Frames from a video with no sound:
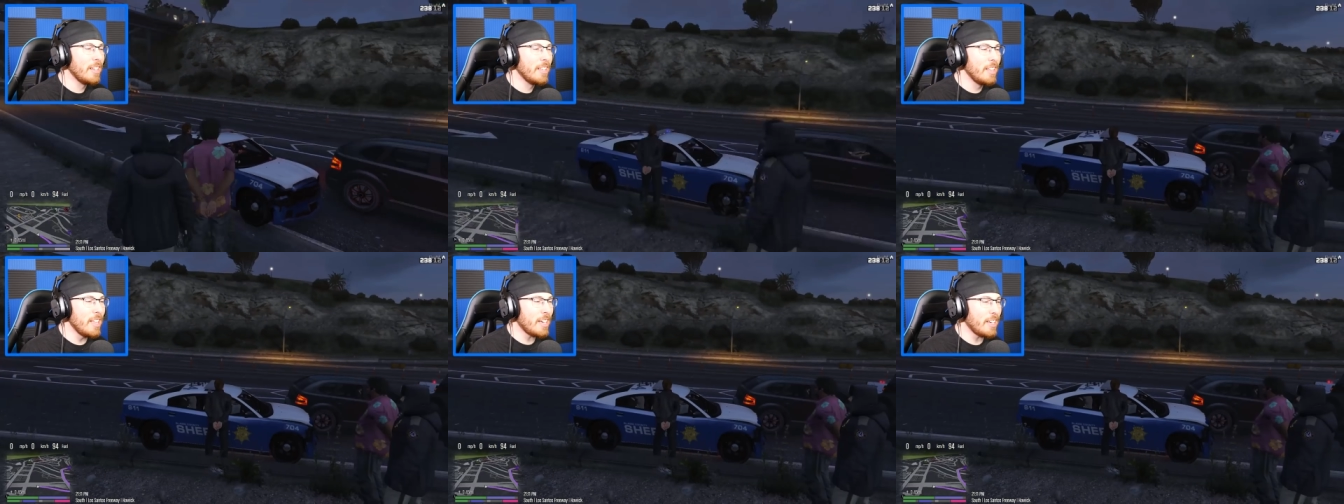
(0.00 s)

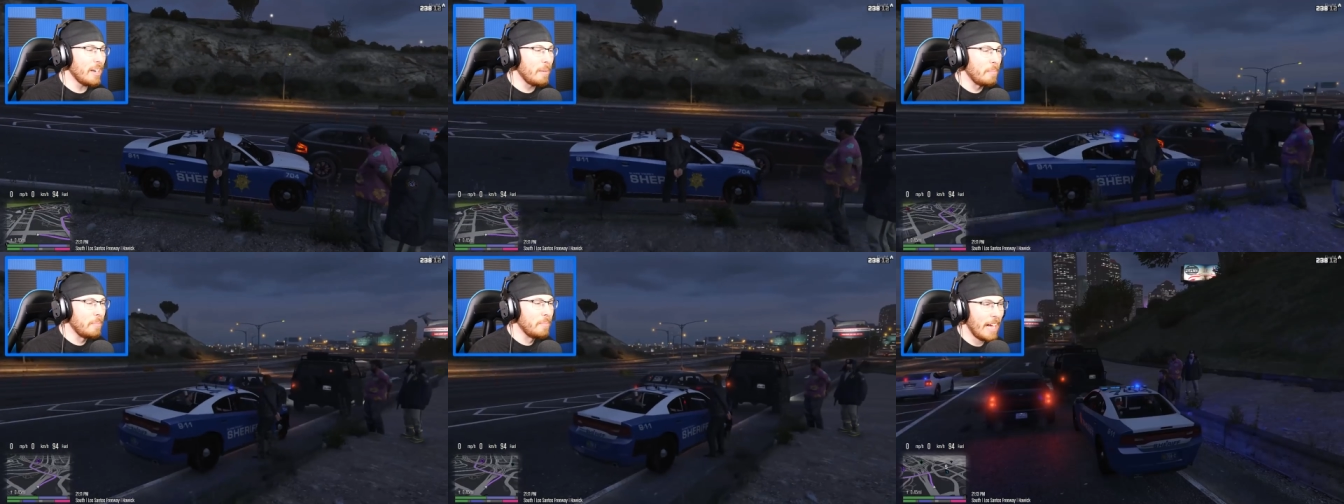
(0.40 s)
Look at
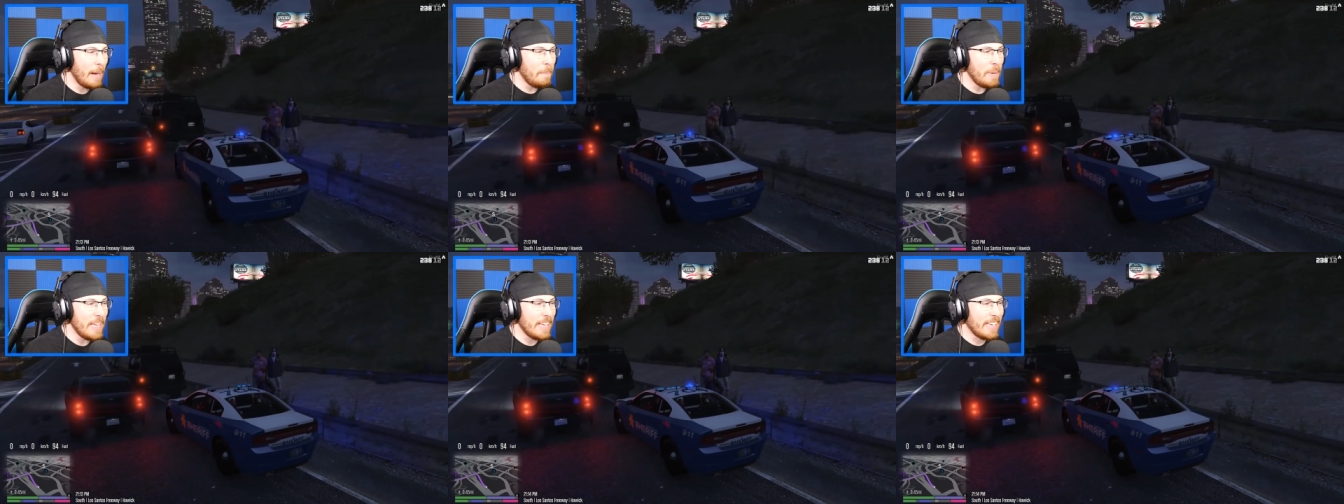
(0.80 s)
him.
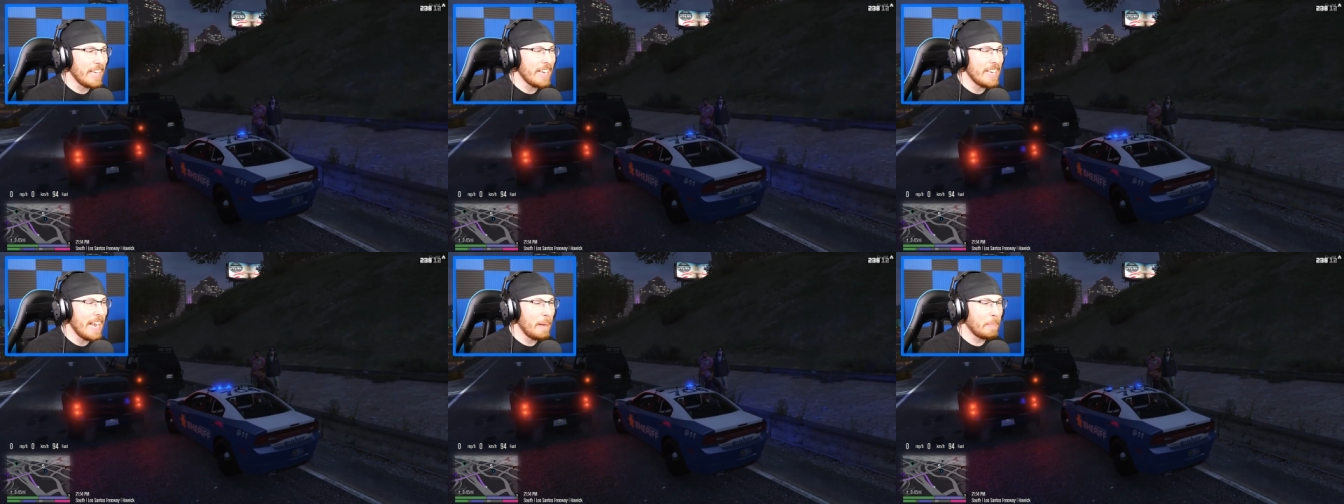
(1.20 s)
I'm being
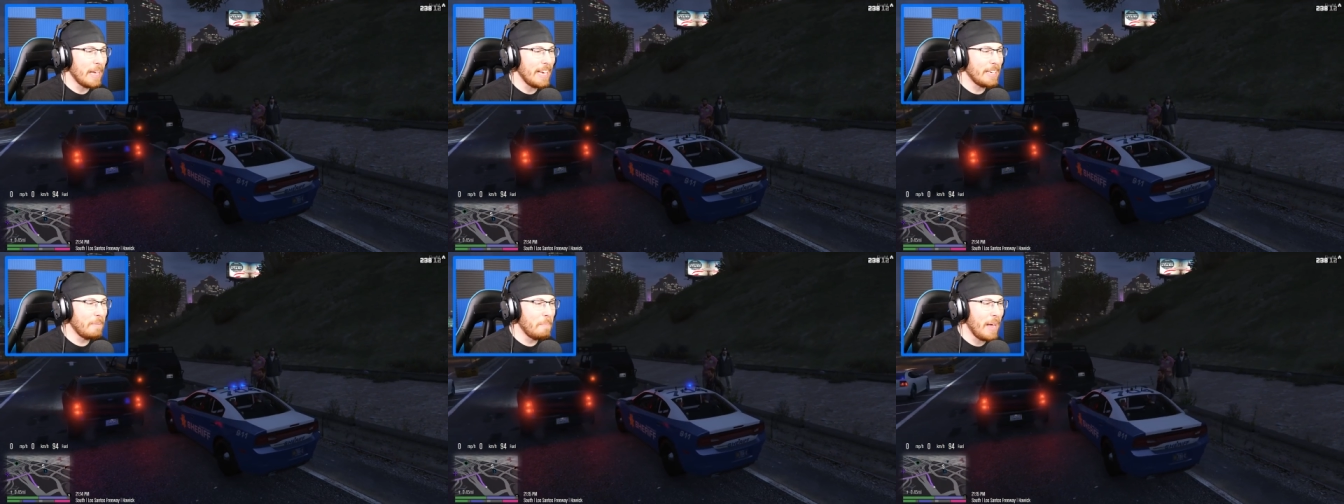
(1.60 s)
kidnapped.
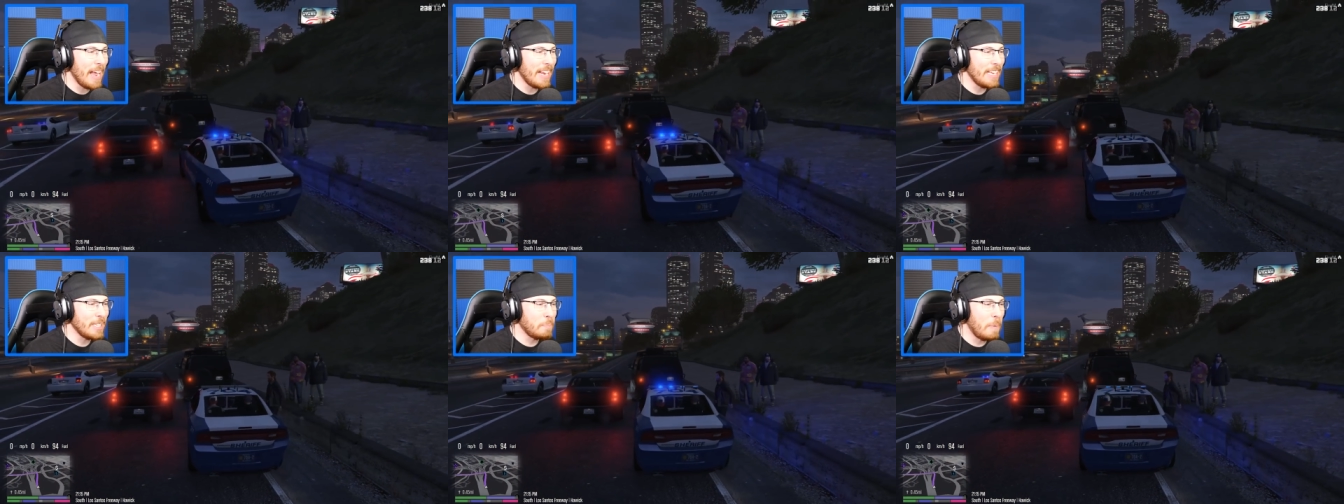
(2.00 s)
I
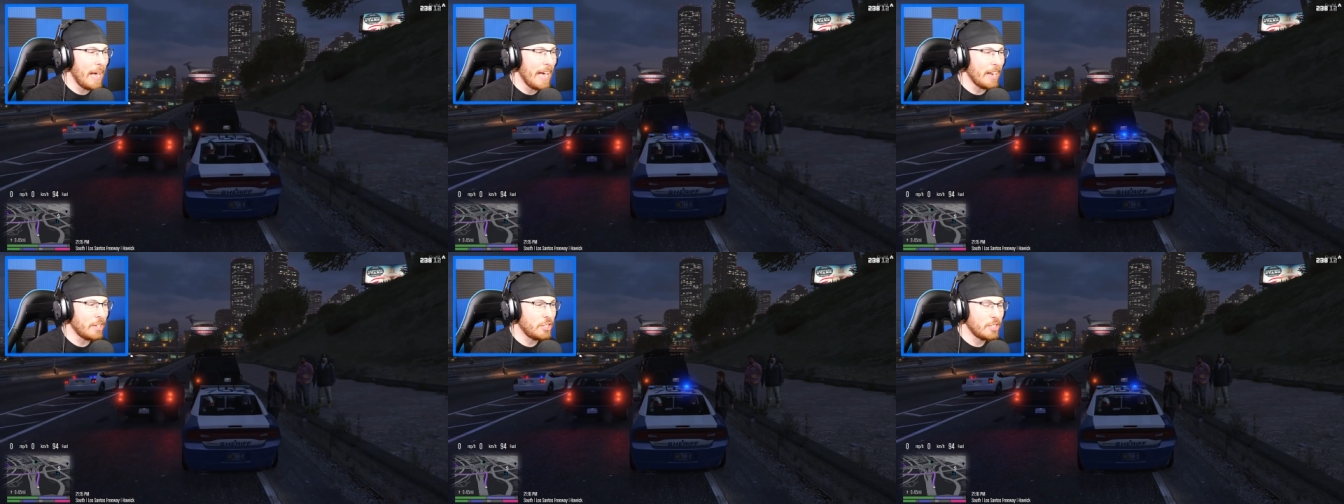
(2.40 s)
demand his
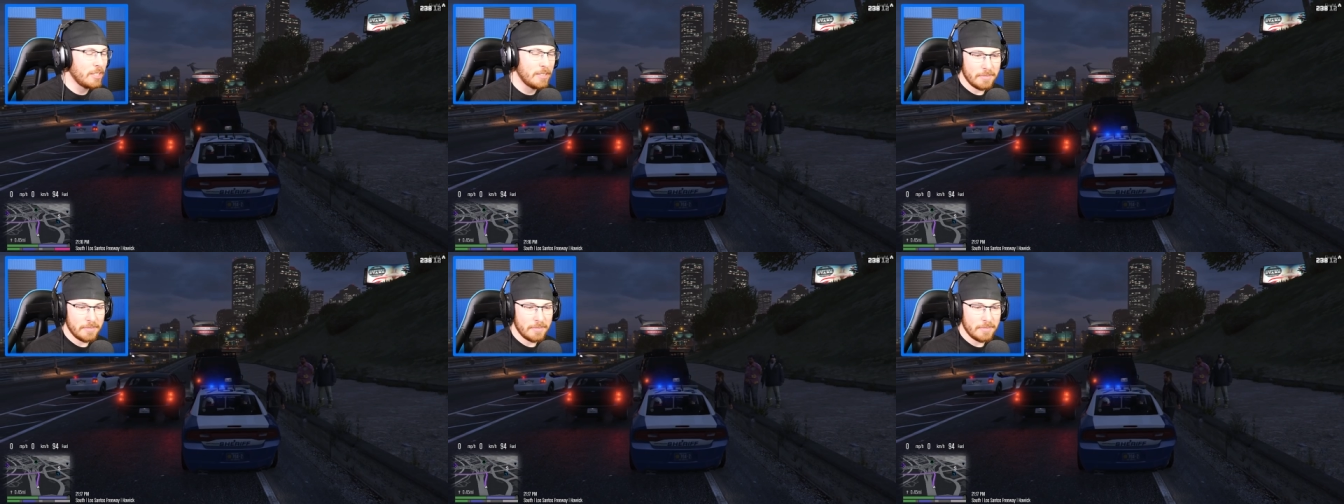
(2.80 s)
badge.